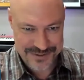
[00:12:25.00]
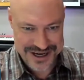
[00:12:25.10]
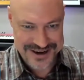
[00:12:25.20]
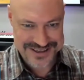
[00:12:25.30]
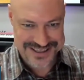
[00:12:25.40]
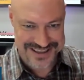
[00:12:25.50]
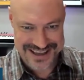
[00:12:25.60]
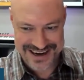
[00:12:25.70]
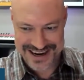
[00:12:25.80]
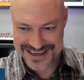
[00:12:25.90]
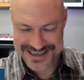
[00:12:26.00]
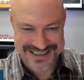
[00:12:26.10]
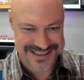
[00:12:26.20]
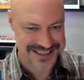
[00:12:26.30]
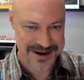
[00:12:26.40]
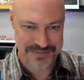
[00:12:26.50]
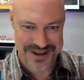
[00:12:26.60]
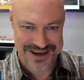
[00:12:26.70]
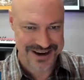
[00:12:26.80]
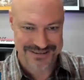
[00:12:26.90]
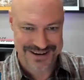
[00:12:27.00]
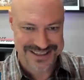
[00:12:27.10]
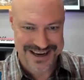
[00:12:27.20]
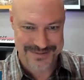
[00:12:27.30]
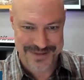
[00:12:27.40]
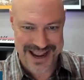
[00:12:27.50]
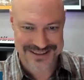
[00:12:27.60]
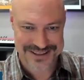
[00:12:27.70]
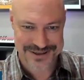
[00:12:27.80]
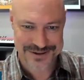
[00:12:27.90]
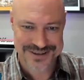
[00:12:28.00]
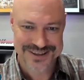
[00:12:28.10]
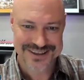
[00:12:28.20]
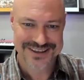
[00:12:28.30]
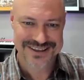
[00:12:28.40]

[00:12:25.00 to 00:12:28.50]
on Windows and then I can ship it and it runs on a Mac too?